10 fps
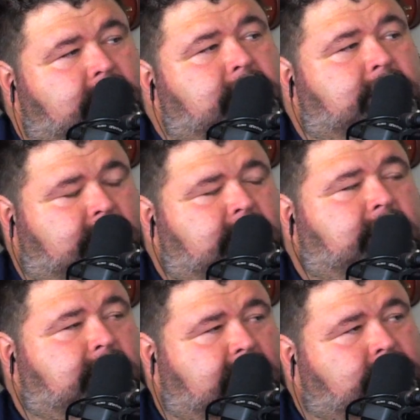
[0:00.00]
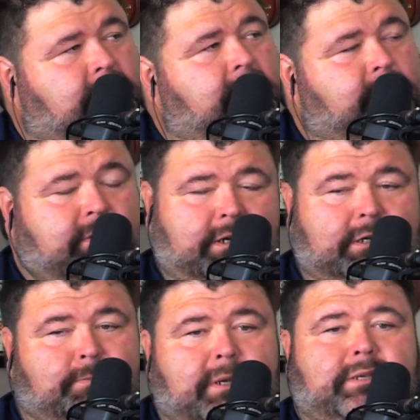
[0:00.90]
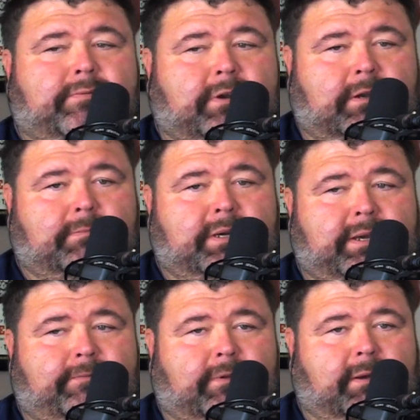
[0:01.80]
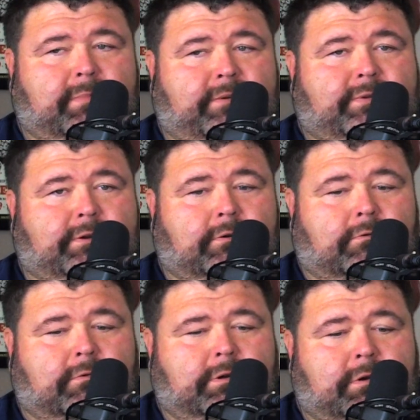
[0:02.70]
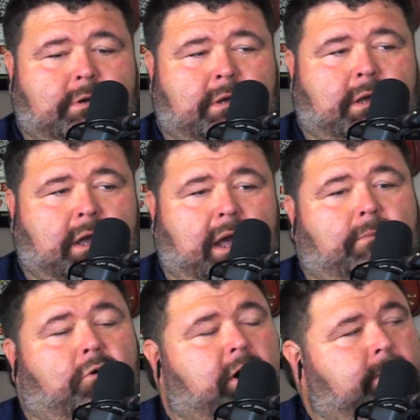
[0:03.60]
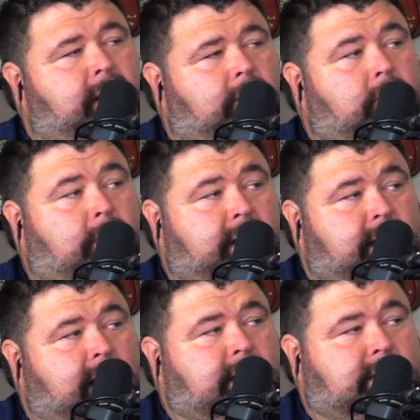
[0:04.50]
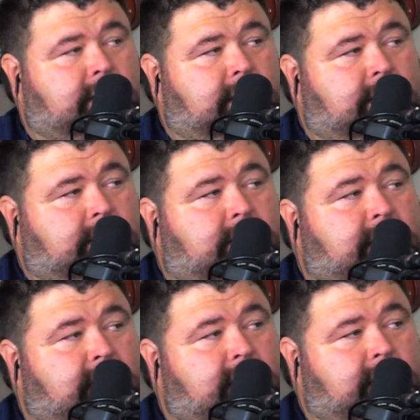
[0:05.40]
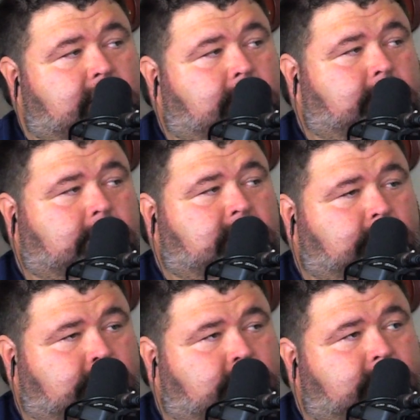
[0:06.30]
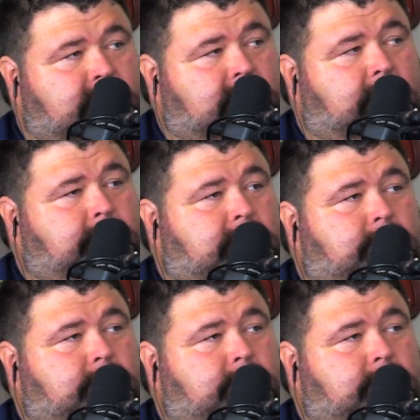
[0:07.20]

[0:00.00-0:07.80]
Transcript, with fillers: is yeah, what you told me. And that's right. With an expensive cut of beef, like beef tenderloin, I'm worried about what my dot says the internal temperature is of that